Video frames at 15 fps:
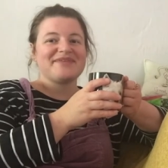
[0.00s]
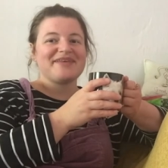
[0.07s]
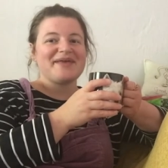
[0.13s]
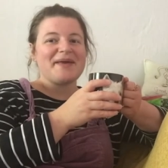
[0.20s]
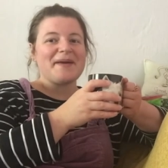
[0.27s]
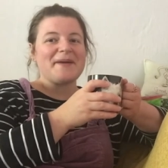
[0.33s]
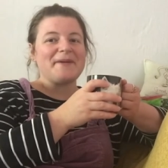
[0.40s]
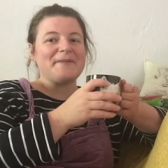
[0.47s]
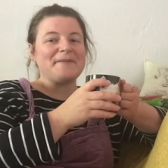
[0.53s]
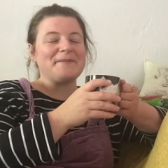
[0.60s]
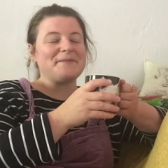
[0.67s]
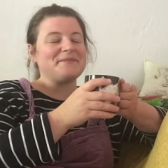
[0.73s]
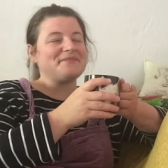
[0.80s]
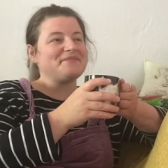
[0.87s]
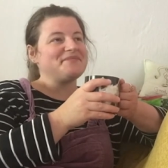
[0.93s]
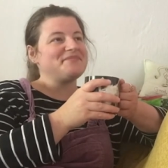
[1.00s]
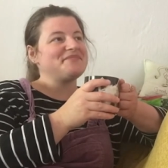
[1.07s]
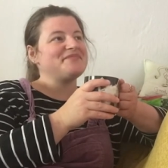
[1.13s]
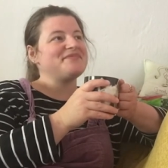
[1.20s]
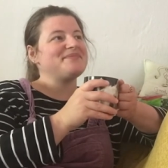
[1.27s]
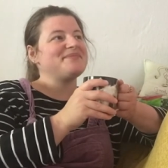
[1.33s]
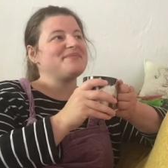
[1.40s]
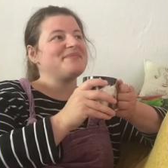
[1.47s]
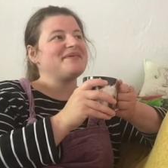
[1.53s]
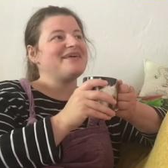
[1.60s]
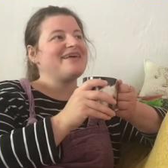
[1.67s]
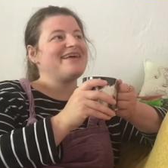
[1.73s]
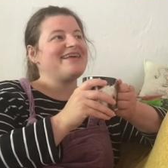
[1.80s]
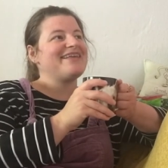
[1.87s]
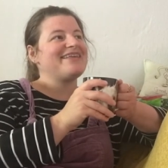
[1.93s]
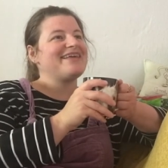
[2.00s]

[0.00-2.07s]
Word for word: Um, and